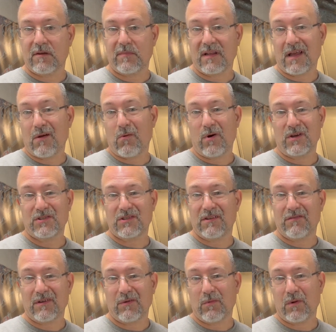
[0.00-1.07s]
I mean, I watched
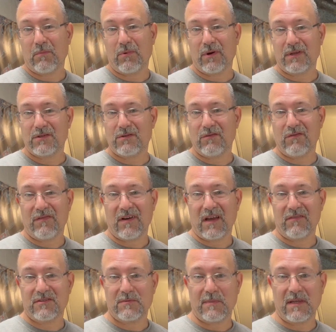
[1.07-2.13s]
it at
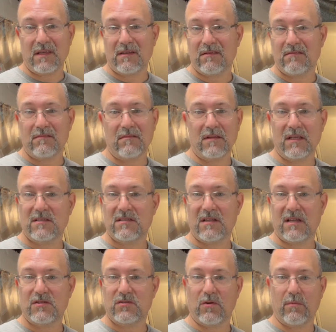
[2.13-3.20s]
1.25 speed, and it's
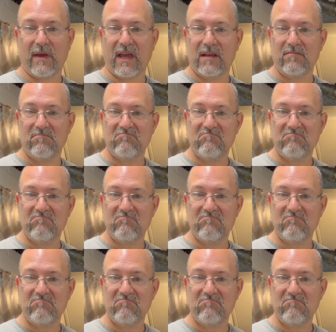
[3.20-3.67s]
not so bad.